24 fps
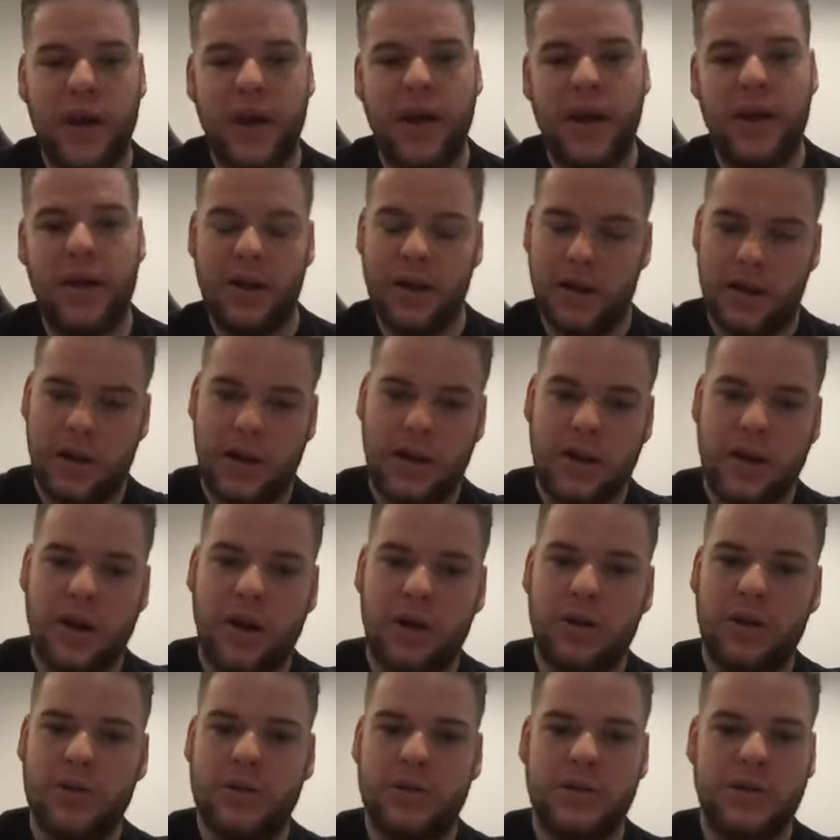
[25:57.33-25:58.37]
like all those
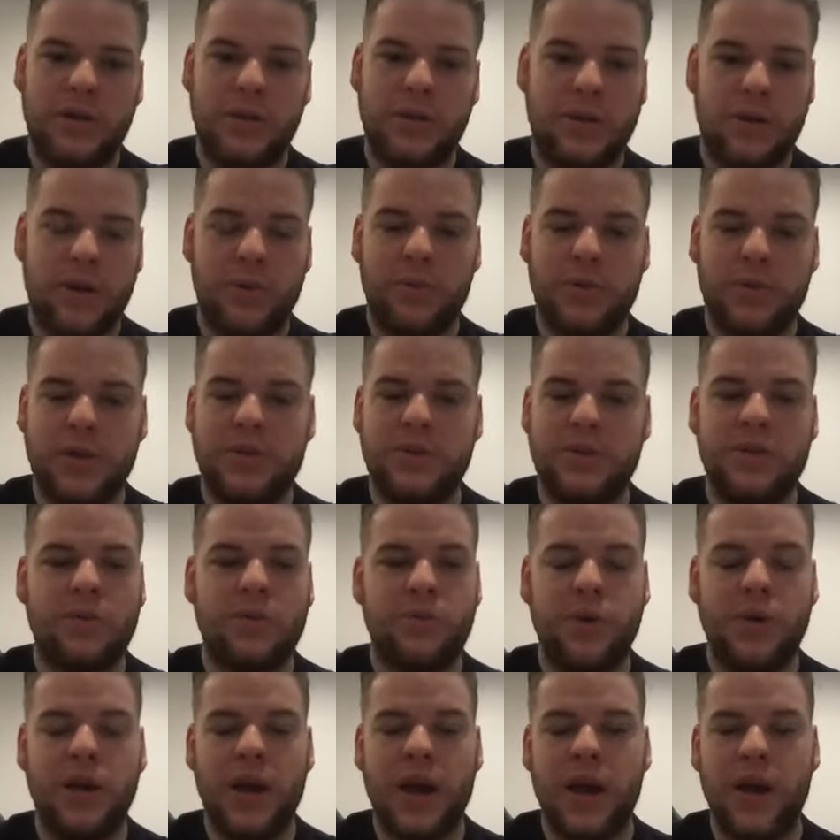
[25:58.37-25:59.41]
competitions are pretty
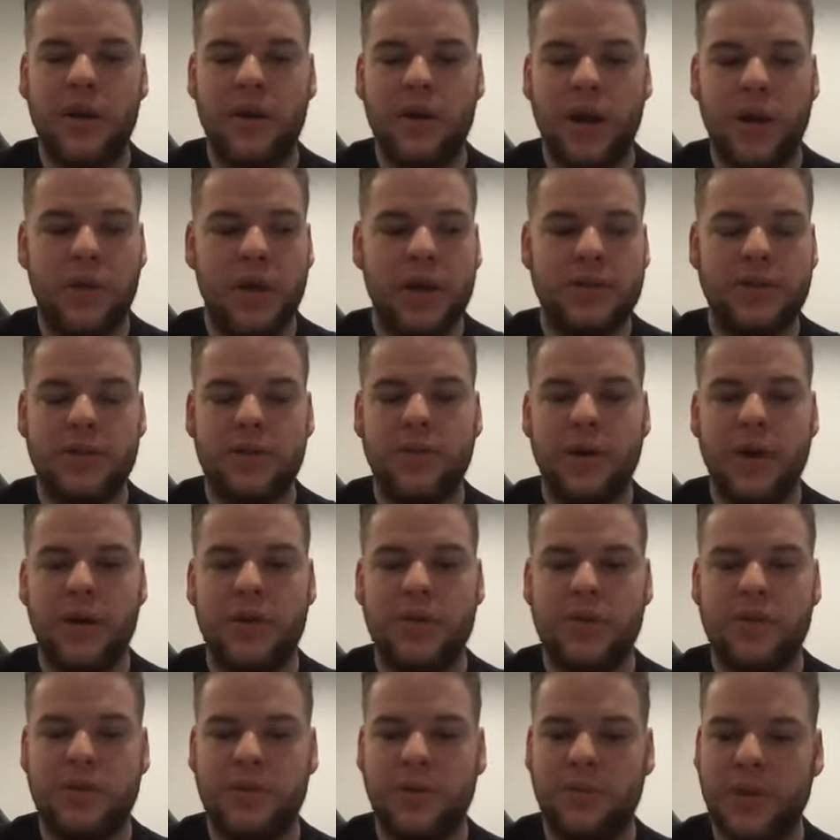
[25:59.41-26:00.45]
high on our list as well. So
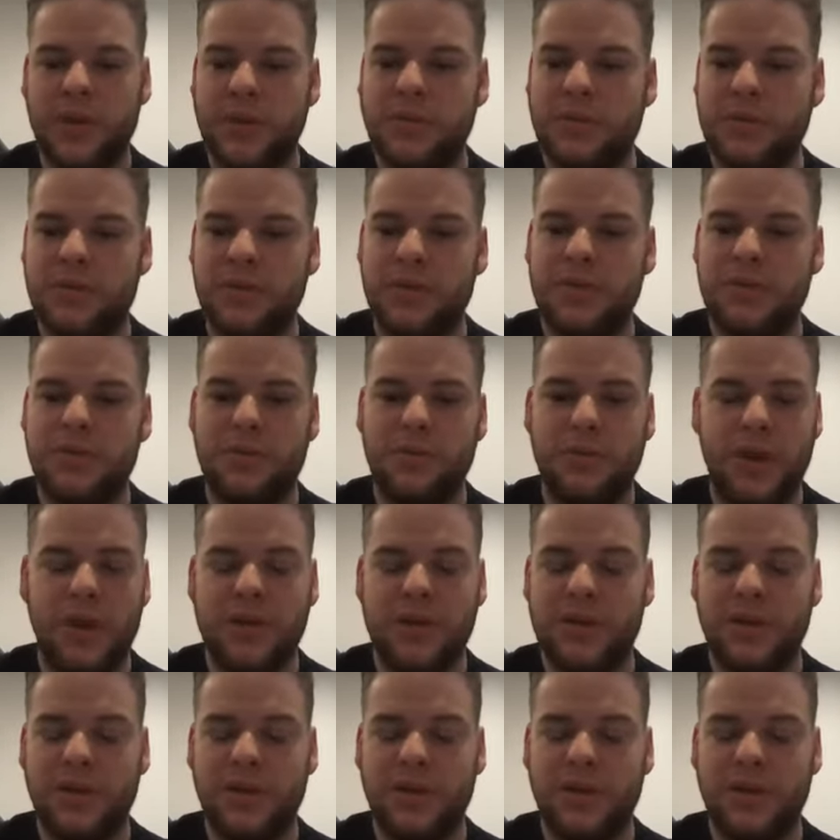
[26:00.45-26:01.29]
sometimes it's just really simple